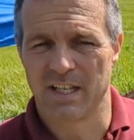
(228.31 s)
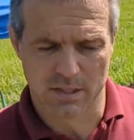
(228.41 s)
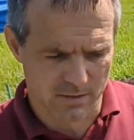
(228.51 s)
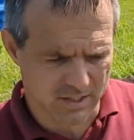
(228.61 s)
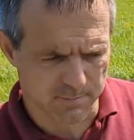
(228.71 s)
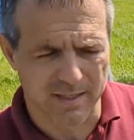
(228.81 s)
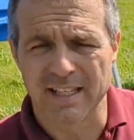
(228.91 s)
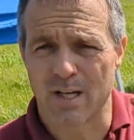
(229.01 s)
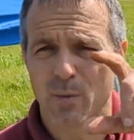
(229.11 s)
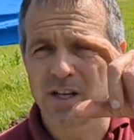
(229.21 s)
to explain
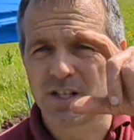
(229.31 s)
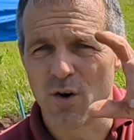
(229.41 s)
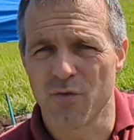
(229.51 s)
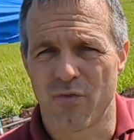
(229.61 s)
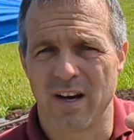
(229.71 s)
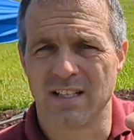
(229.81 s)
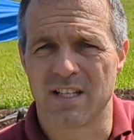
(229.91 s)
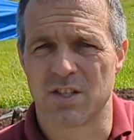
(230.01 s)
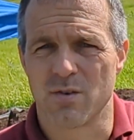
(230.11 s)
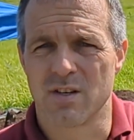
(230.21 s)
that we don't find it
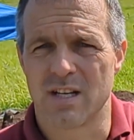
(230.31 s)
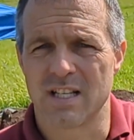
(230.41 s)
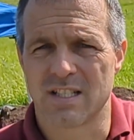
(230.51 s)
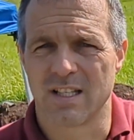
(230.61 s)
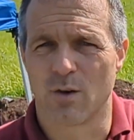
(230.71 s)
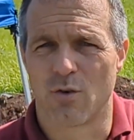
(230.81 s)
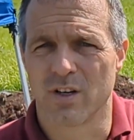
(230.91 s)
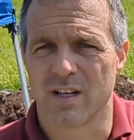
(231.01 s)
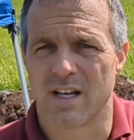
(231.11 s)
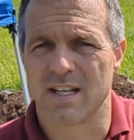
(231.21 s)
so nicely
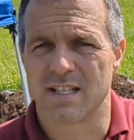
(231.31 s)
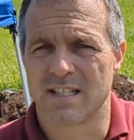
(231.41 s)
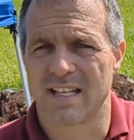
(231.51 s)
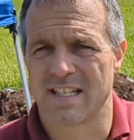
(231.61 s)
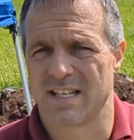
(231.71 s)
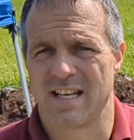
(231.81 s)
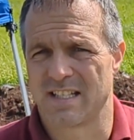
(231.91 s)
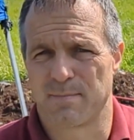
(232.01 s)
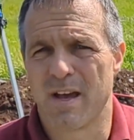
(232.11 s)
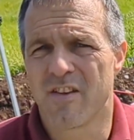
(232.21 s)
organized as
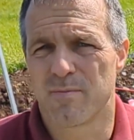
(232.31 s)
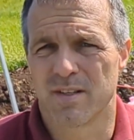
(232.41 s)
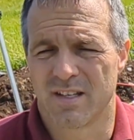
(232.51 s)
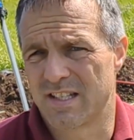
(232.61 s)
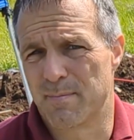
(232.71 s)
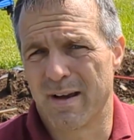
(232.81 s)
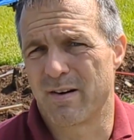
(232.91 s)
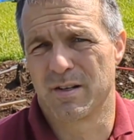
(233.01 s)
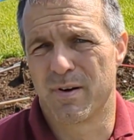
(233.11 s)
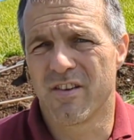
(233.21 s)
a pavement, as a
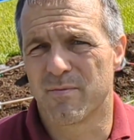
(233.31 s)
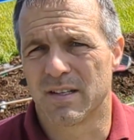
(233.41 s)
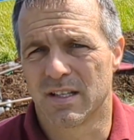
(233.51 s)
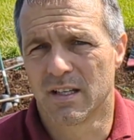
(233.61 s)
buried pavement,